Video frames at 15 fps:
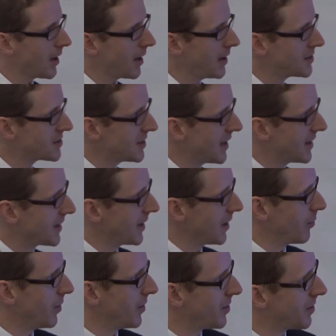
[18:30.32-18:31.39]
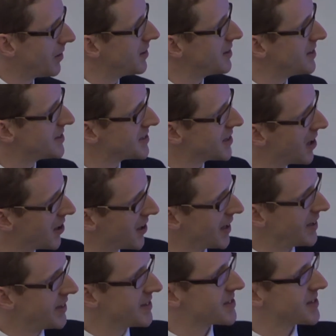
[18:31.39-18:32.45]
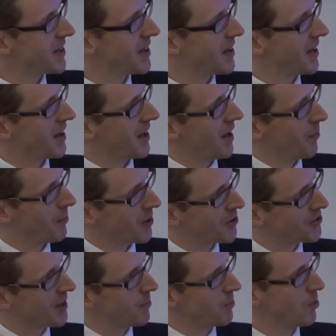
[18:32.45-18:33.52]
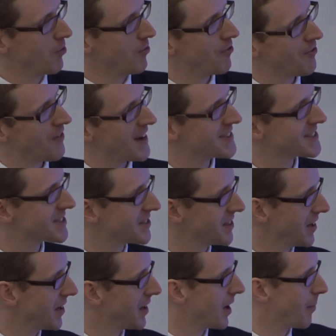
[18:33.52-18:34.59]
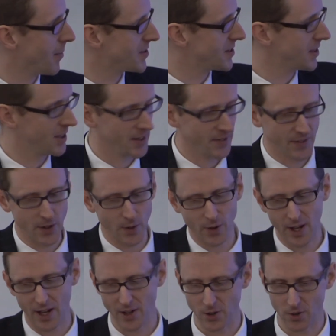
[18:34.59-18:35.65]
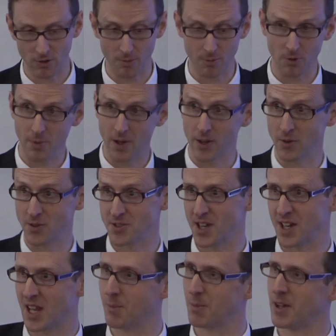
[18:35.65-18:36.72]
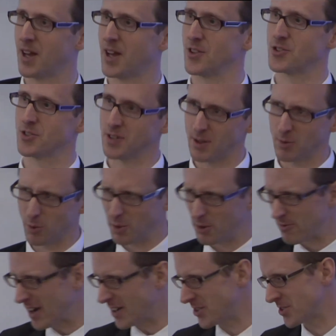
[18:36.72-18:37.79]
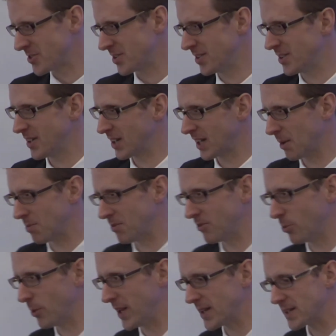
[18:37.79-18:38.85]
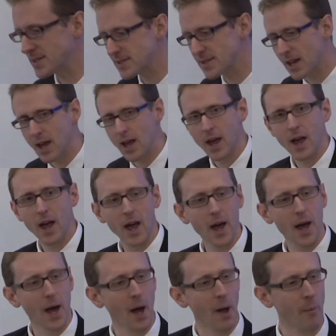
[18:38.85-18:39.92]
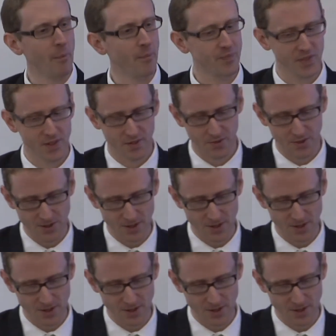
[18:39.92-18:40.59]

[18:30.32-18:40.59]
Incidentally, with designs, because they move faster, certainly in the UK and Europe, you make your design application, it will be registered in a couple of weeks. For